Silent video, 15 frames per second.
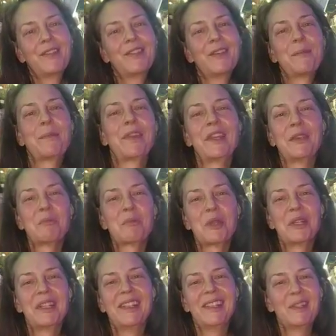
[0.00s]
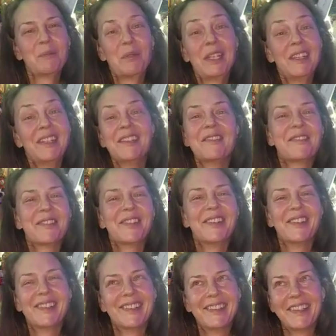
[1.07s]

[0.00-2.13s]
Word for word: something pretty and meaningful